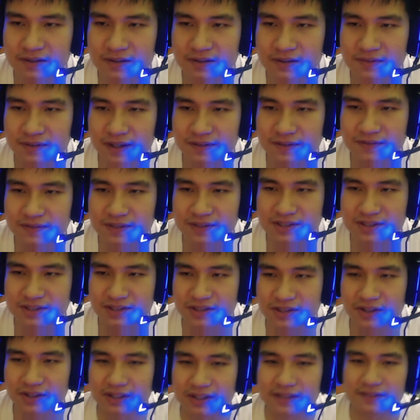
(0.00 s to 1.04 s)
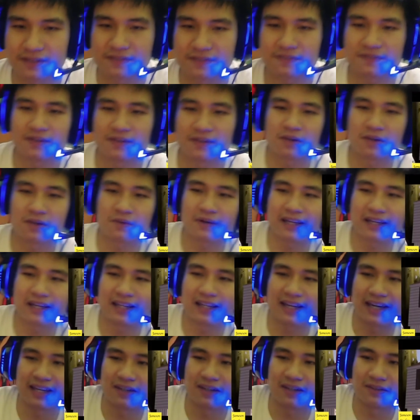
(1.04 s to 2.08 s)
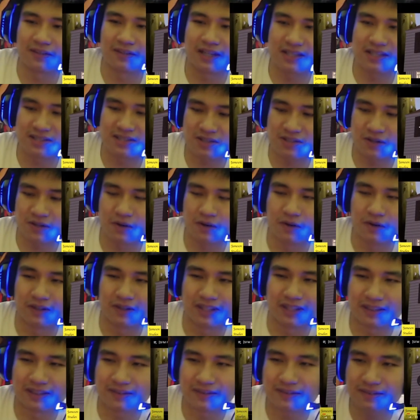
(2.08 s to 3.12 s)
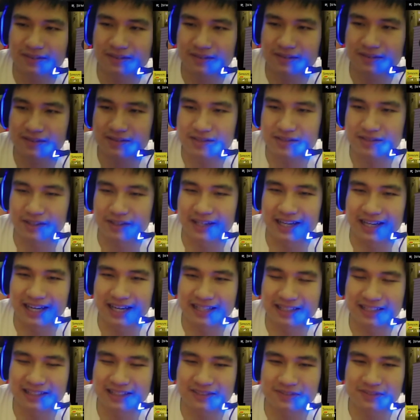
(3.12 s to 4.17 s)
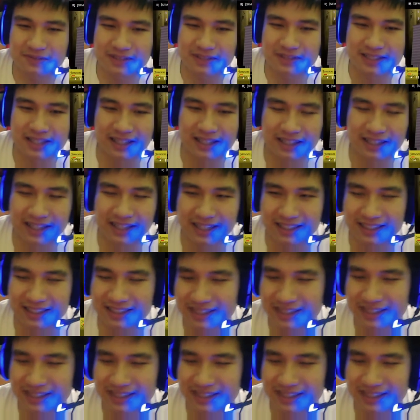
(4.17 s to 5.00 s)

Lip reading: 5 years ago in a faraway land known as Hon. Sorry, I didn't need to read that again.